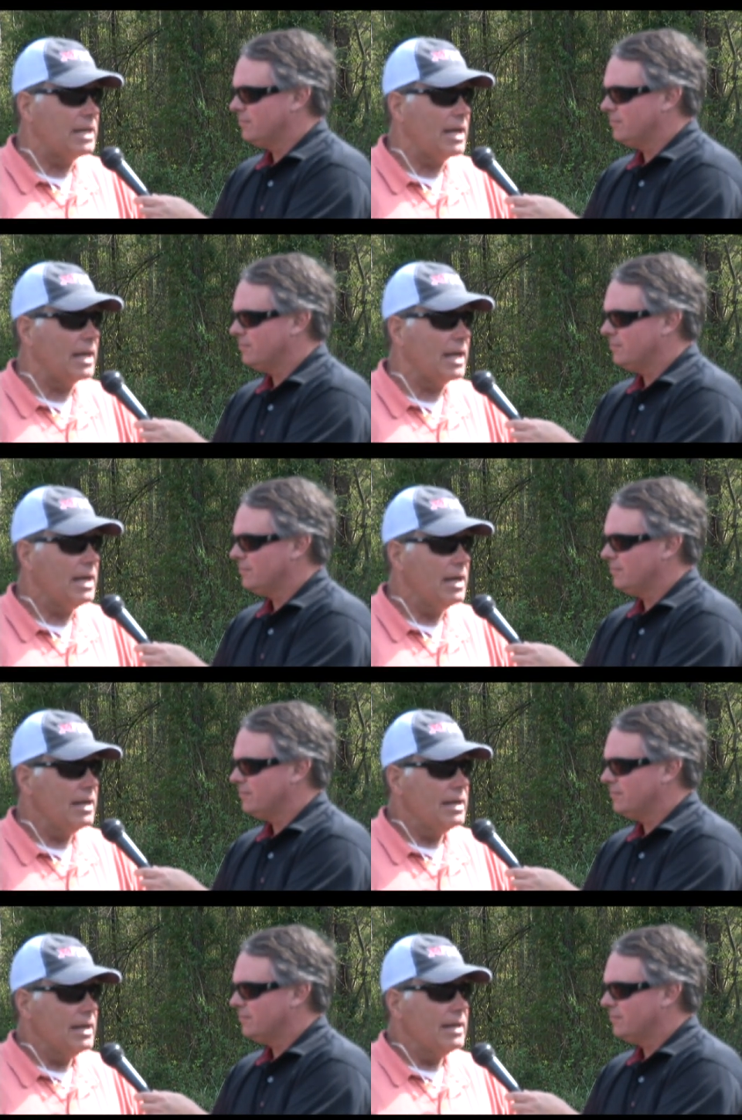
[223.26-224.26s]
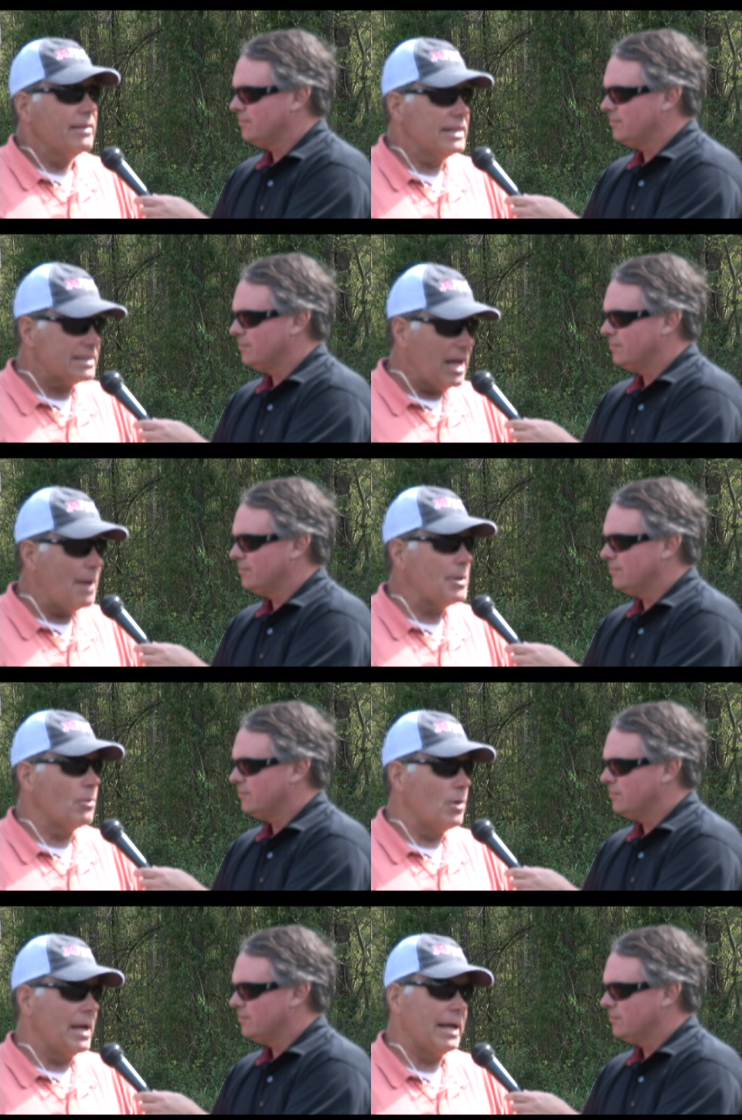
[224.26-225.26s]
Speaker 1: Sunday. This coming
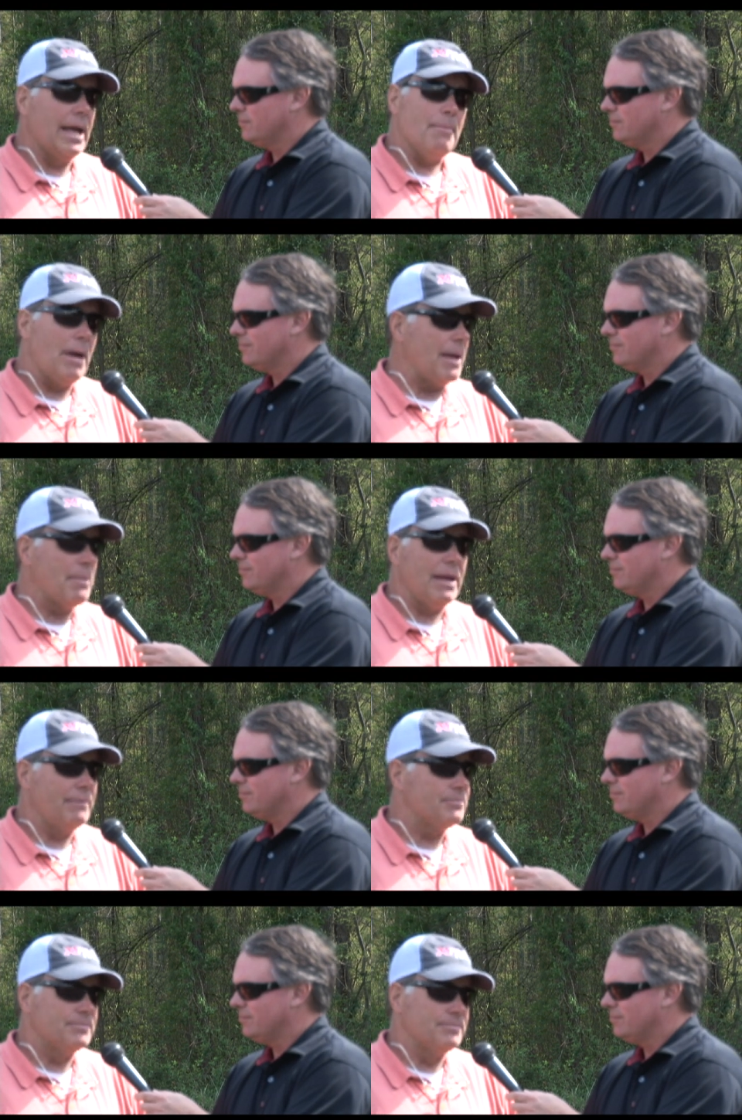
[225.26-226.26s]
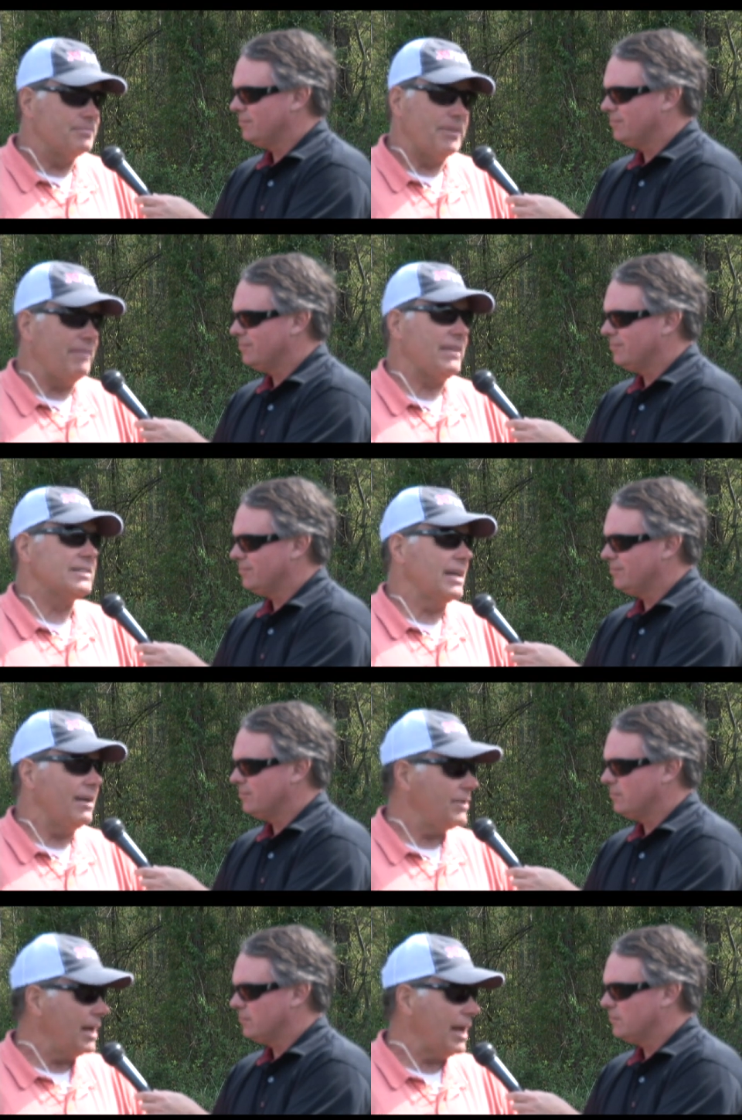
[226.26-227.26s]
week, it may be
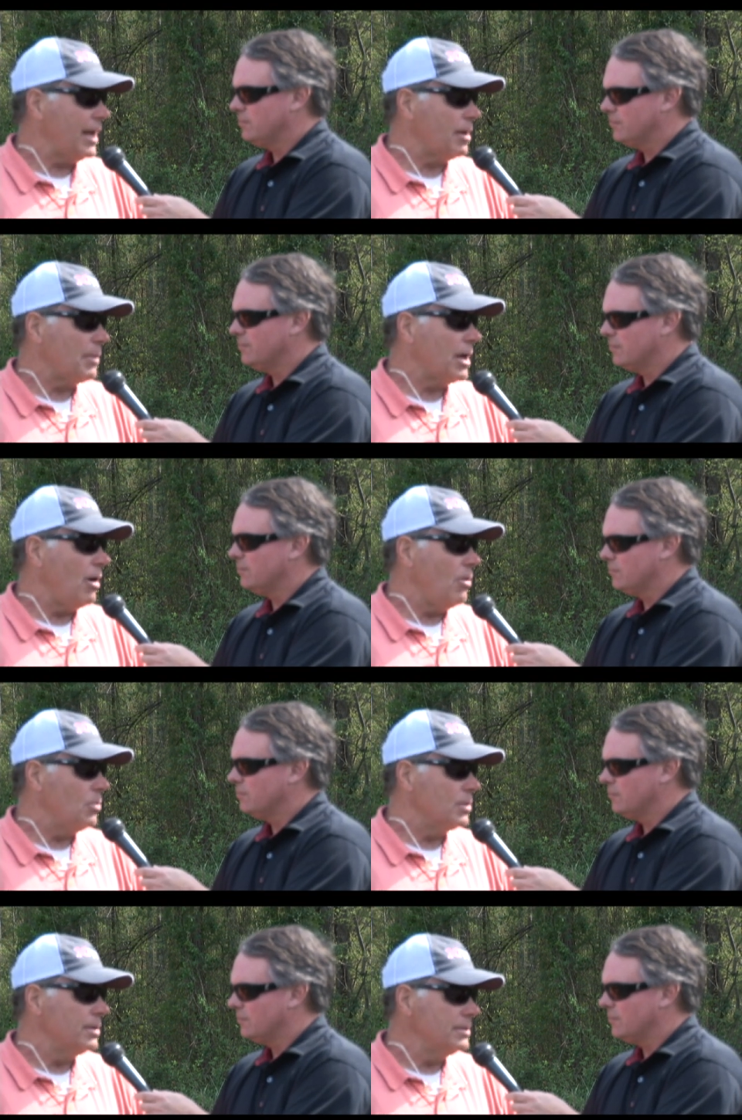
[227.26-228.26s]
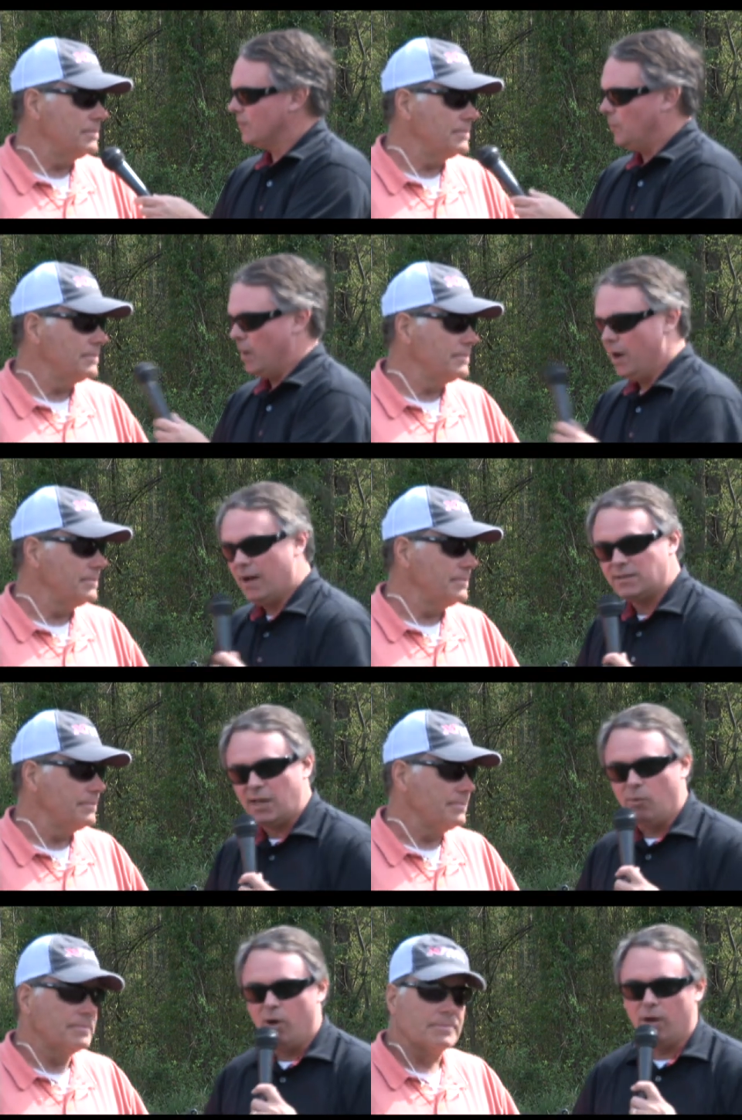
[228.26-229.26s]
57. Heck, it could be cold. Well,
Speaker 2: I tell
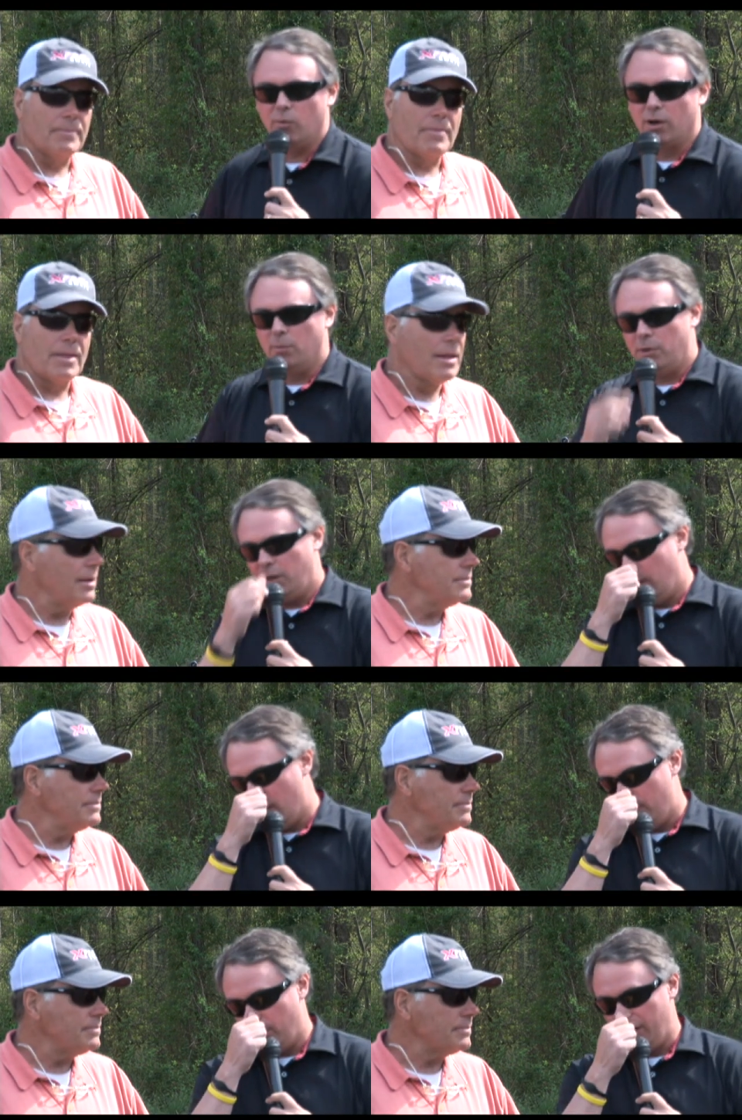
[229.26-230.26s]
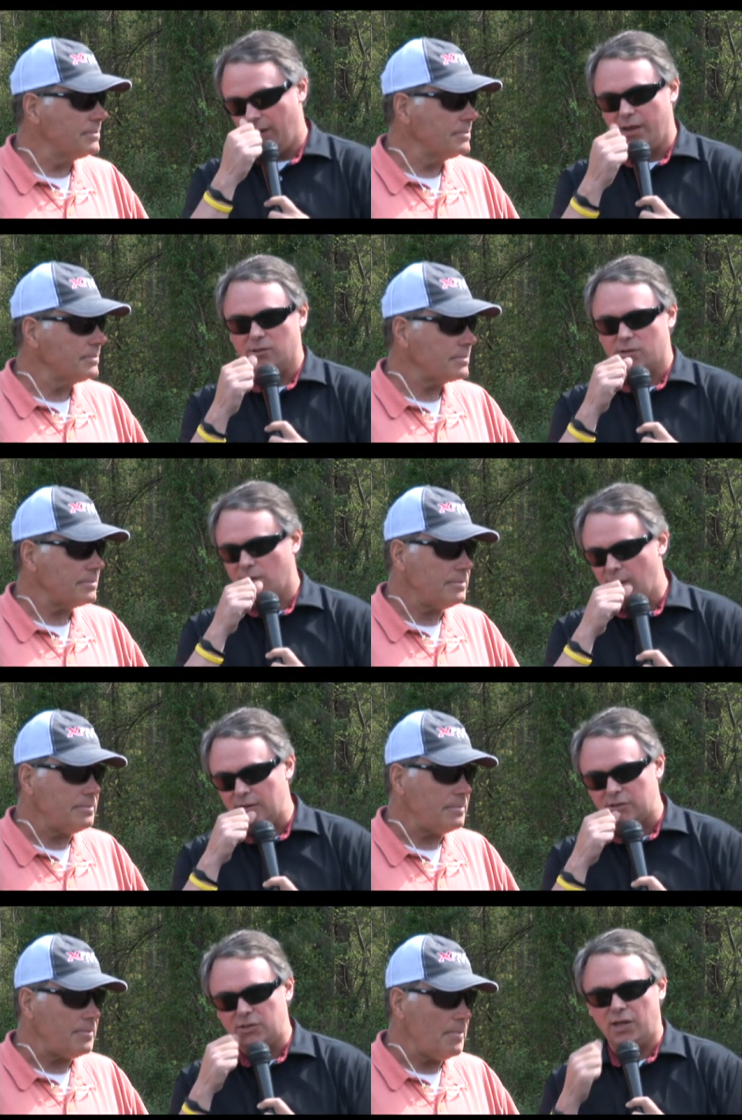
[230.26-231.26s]
you what, we're going to be paying
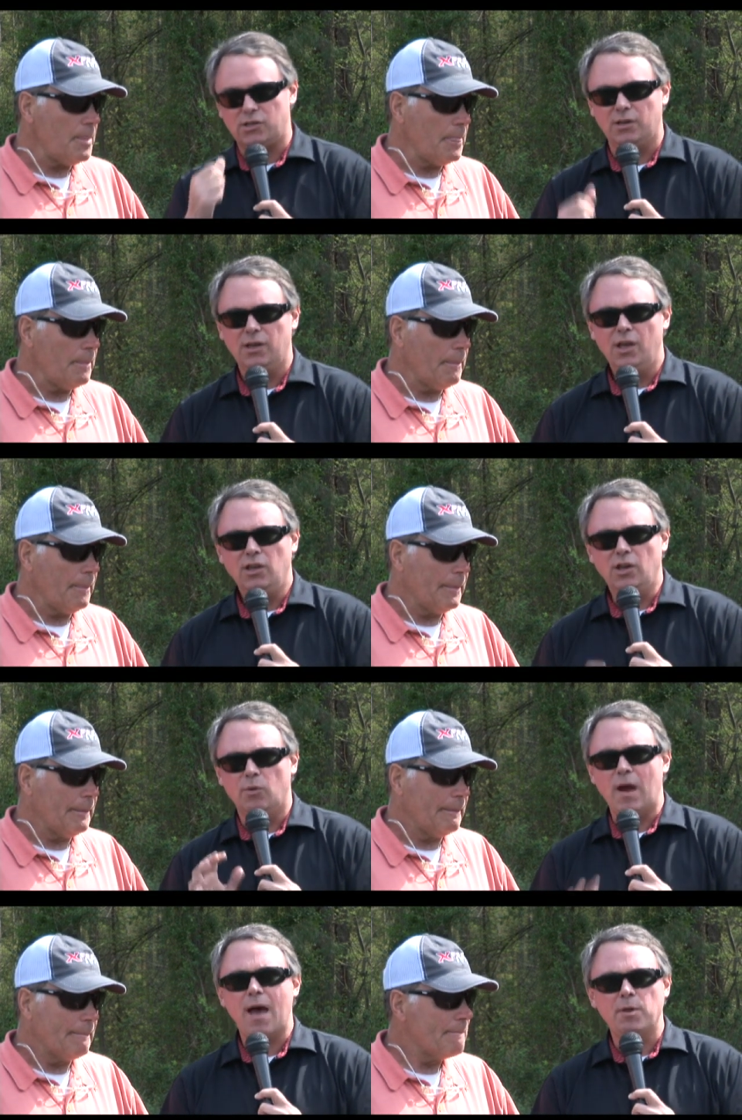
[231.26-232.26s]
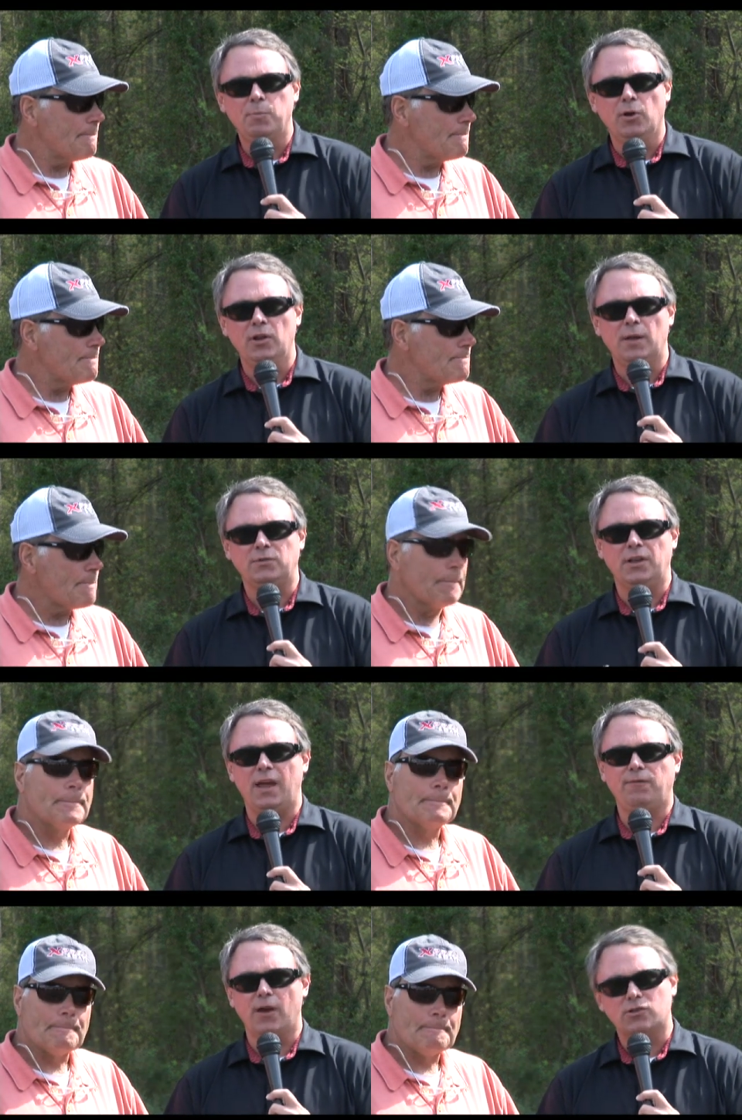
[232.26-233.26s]
close attention. You know, Robbie pulled up today,
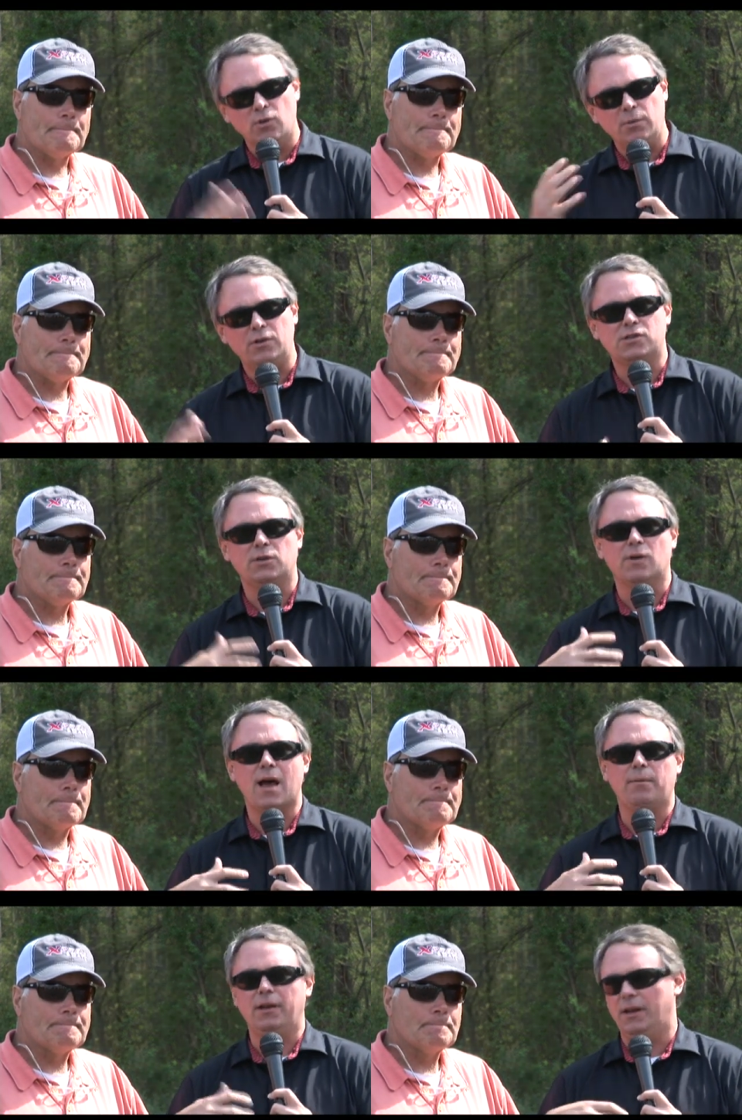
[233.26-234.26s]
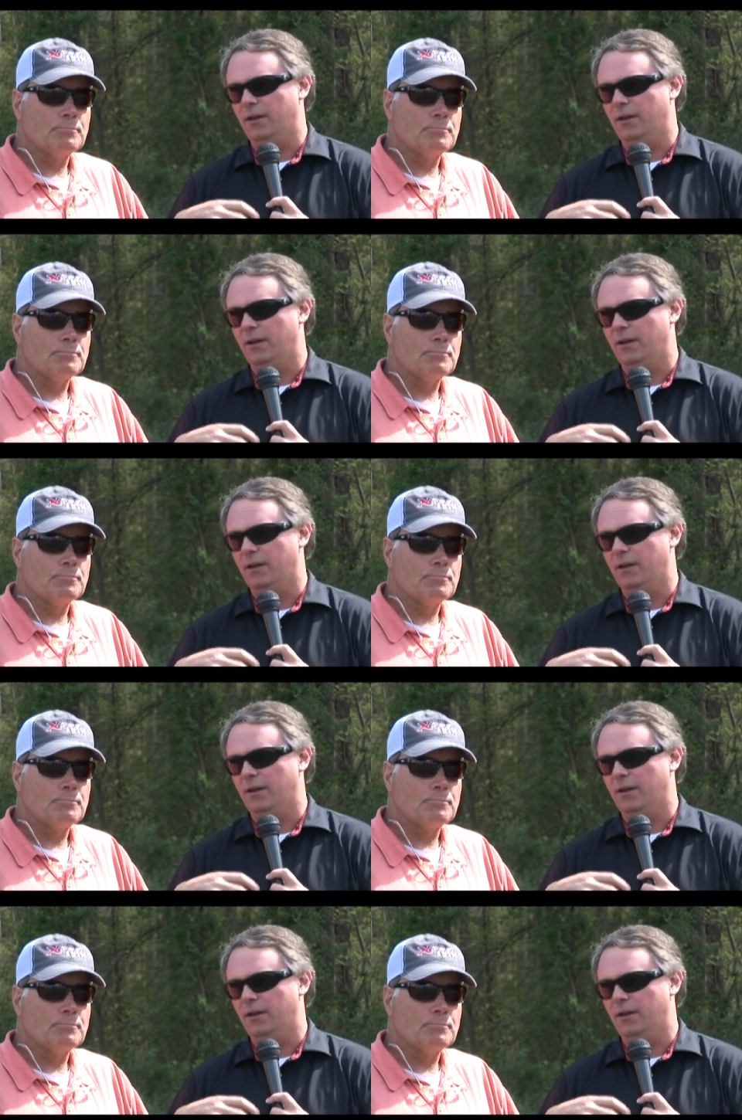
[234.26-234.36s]
folks. Normally, you see Robbie